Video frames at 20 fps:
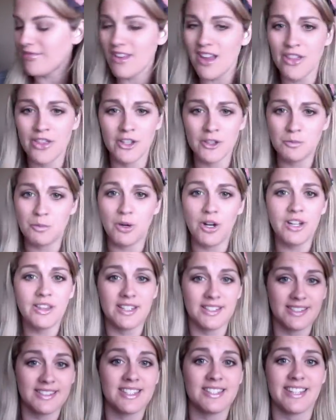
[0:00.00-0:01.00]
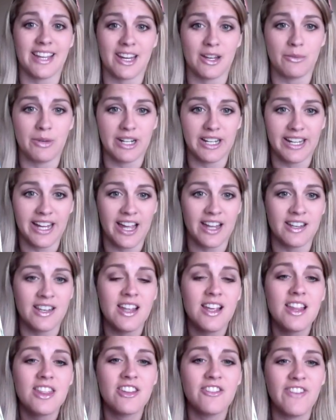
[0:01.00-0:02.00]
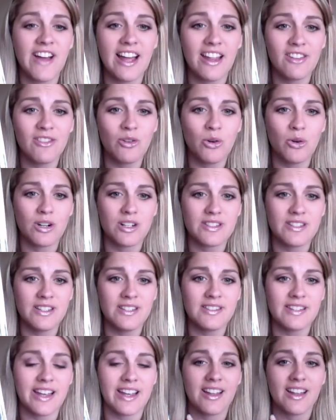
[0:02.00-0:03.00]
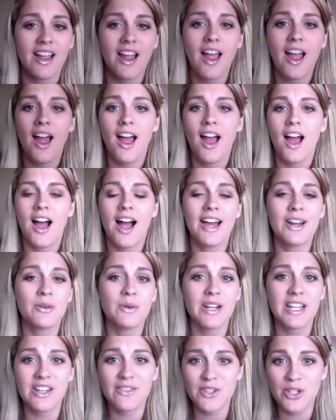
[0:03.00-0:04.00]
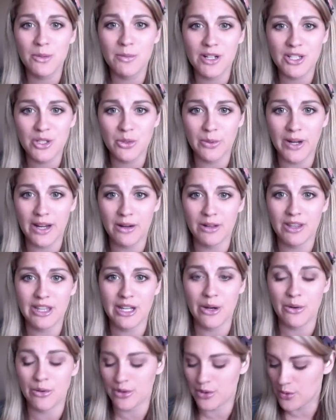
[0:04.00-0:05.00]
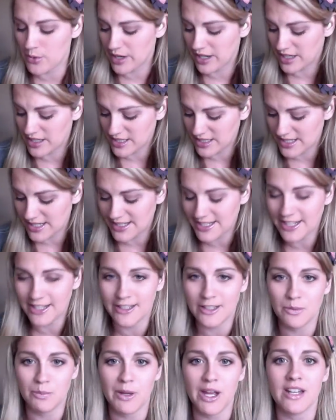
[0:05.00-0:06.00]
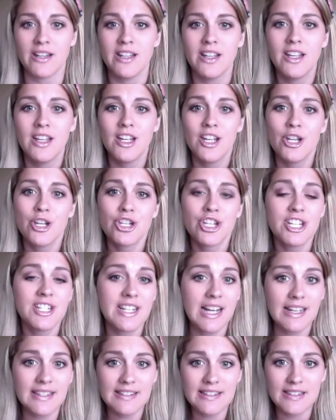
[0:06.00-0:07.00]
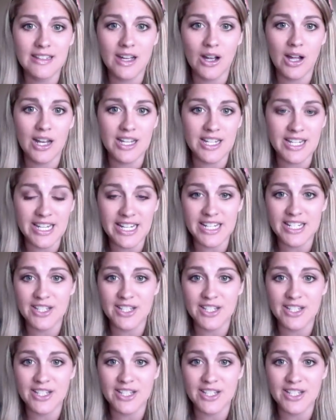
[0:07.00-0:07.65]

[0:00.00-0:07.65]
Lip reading: This is the second one again. The Valley of the Horses, I don't want to give too much away without going into details, but she does need